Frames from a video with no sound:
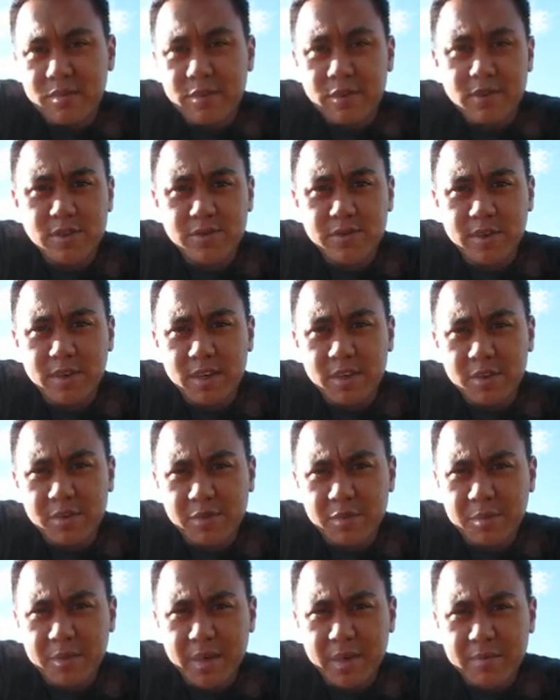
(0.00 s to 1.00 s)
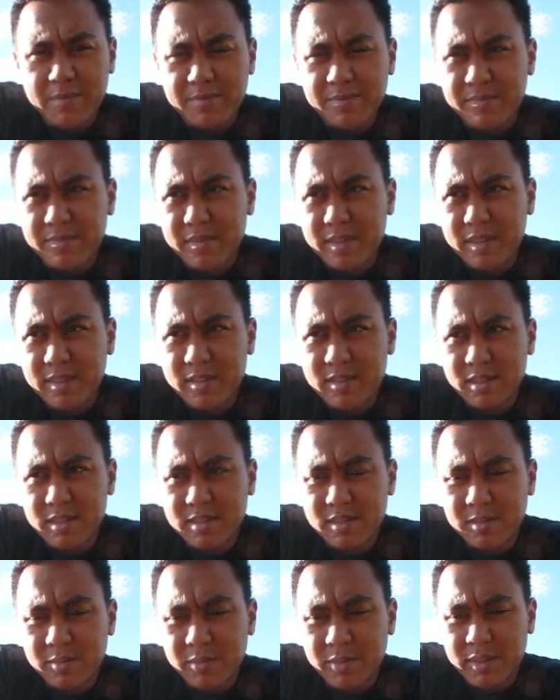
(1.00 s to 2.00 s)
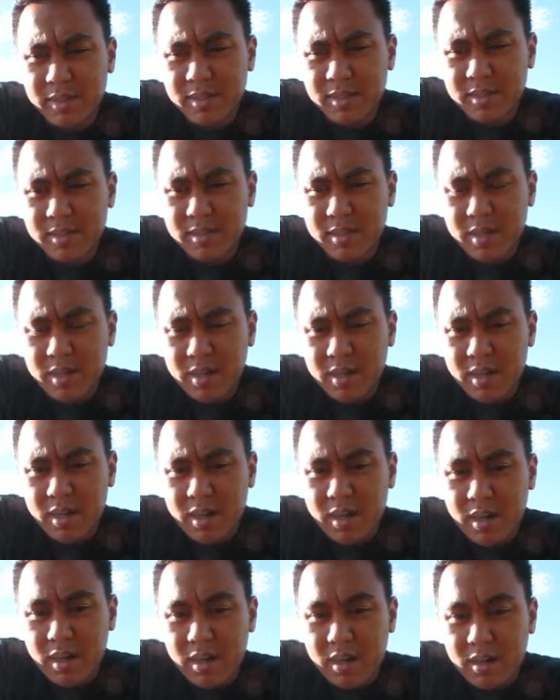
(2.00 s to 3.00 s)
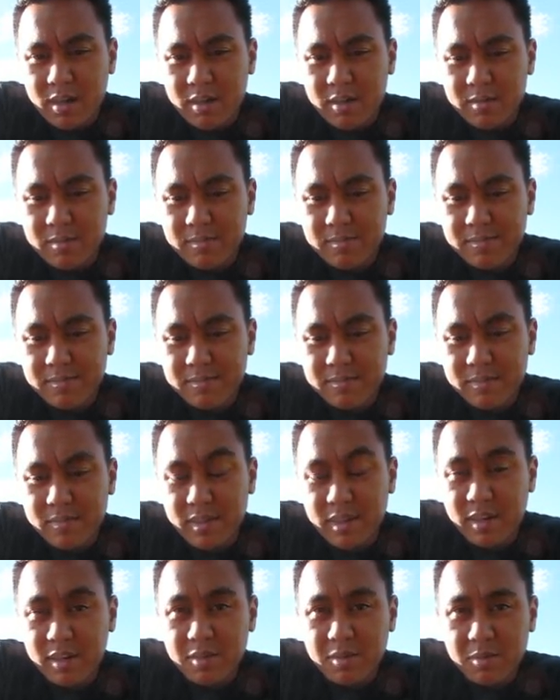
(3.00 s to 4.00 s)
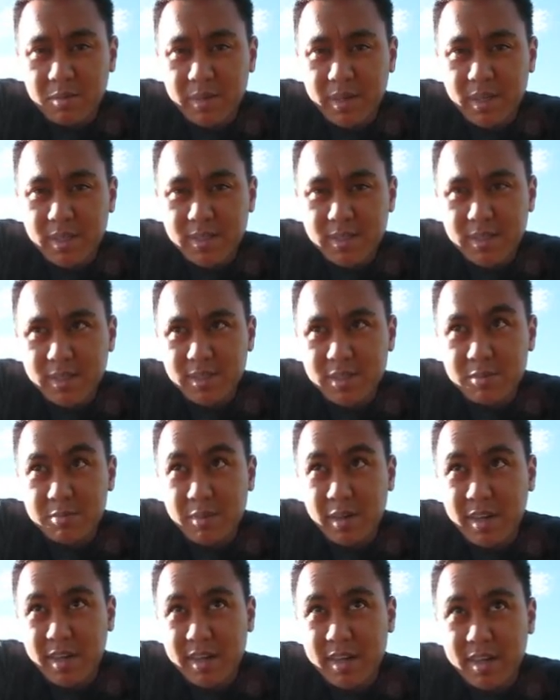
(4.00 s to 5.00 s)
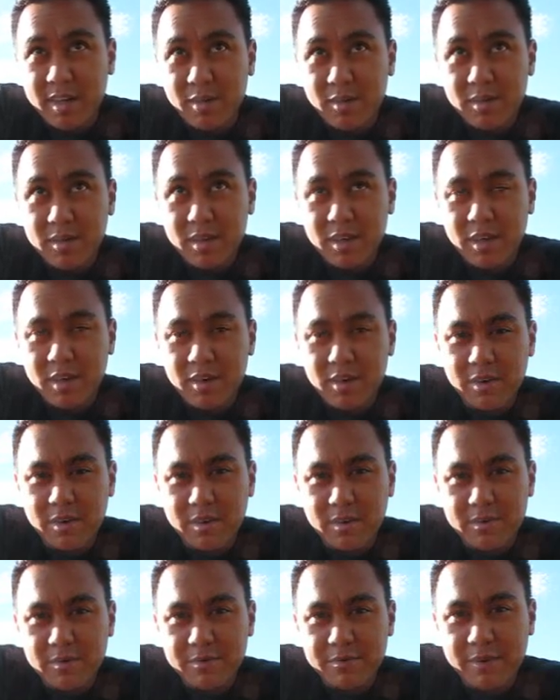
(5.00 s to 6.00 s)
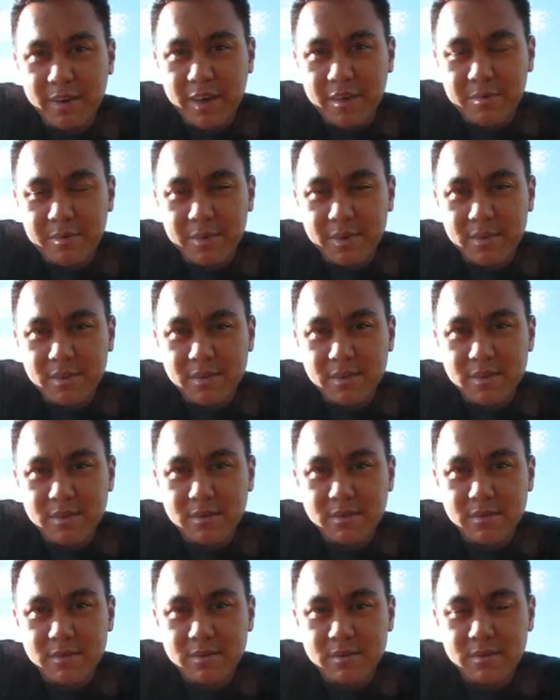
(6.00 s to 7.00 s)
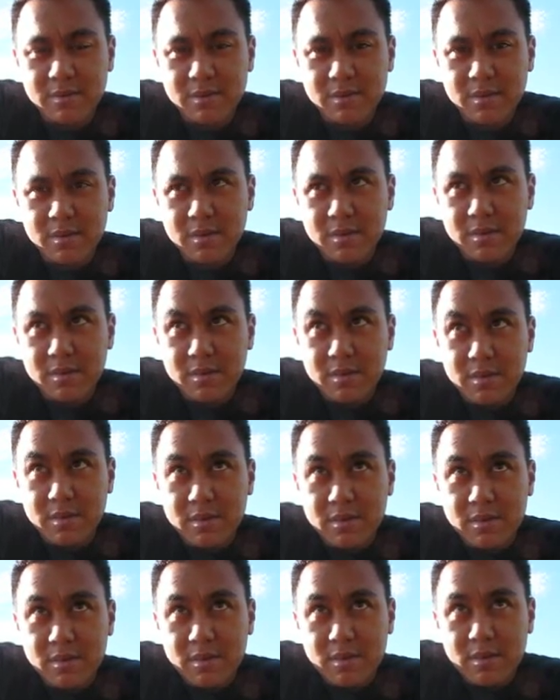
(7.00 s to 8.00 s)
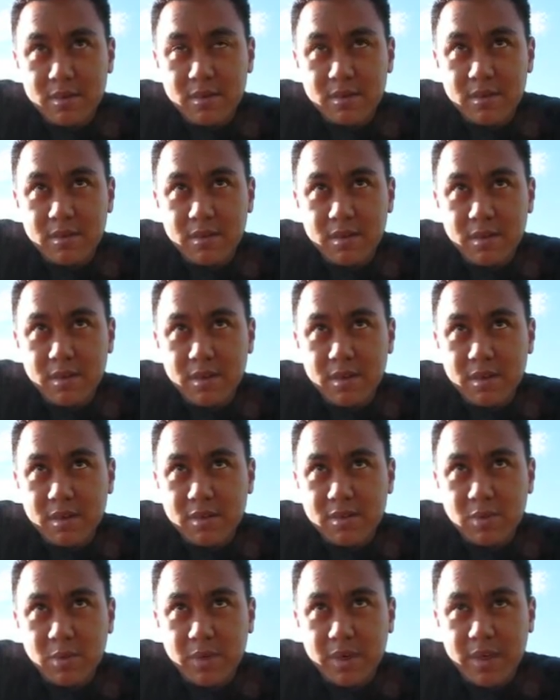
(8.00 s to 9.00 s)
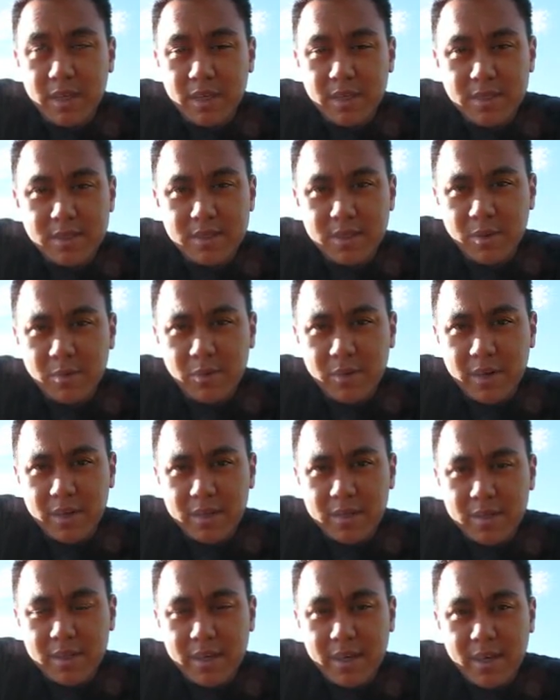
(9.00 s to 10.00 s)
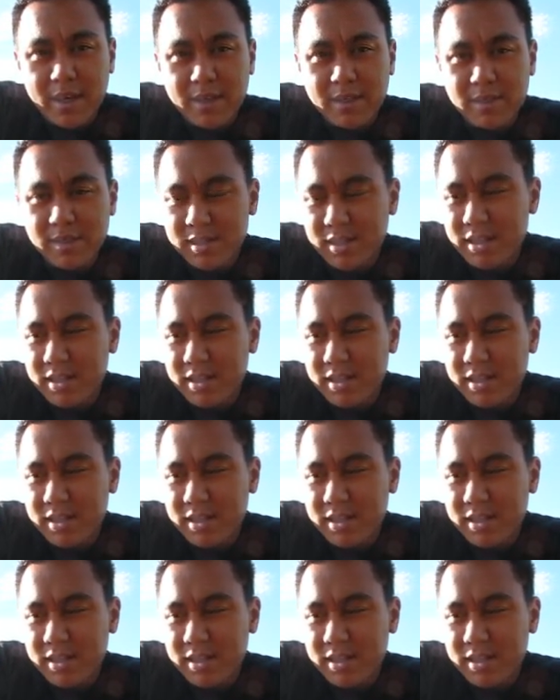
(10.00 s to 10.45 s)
first video for me in, in some ways. Um, in other ways it's my year and five months and uh, 20 somewhat days